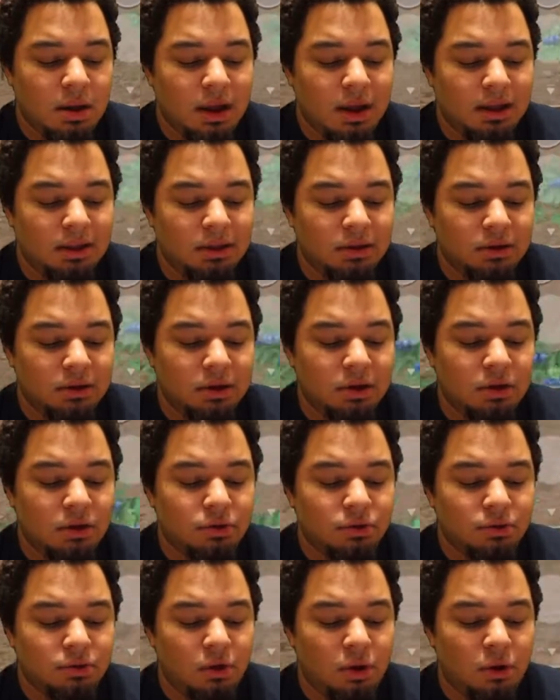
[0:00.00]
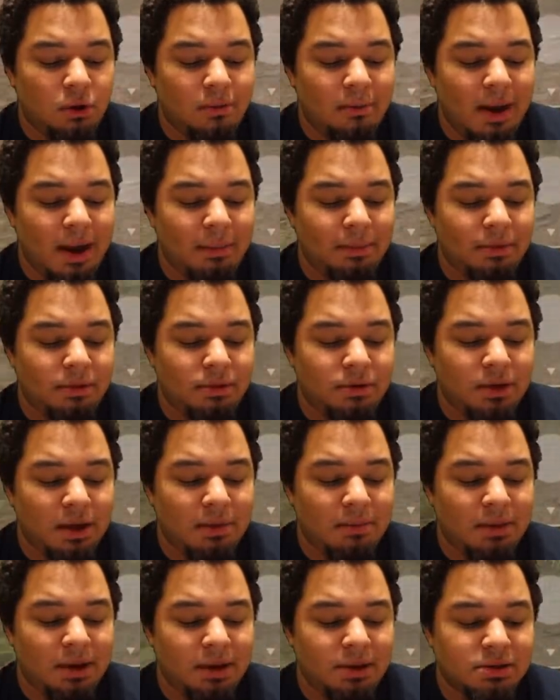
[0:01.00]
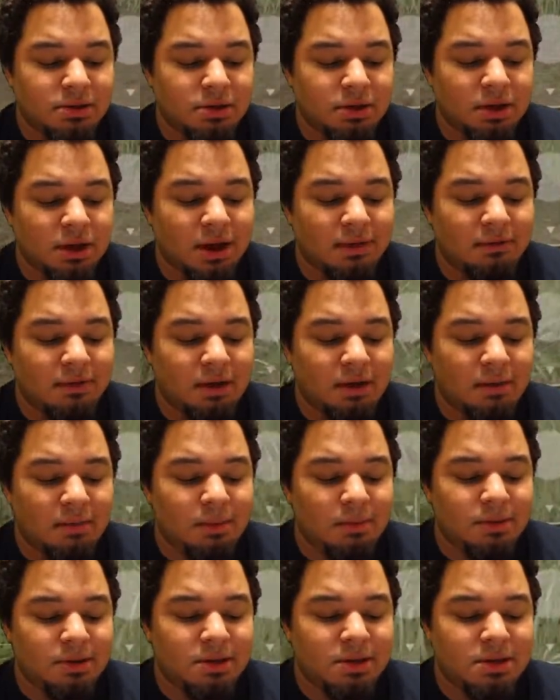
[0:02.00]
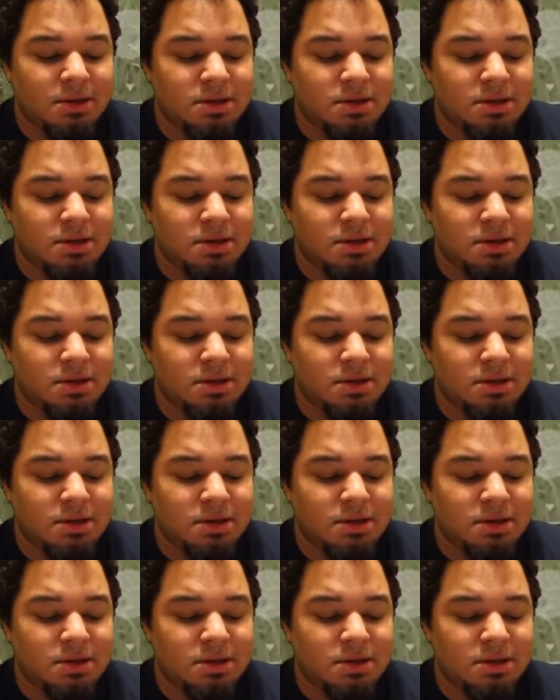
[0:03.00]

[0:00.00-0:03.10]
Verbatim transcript: And literally go through the whole map and do that, because you're going to have to come up with the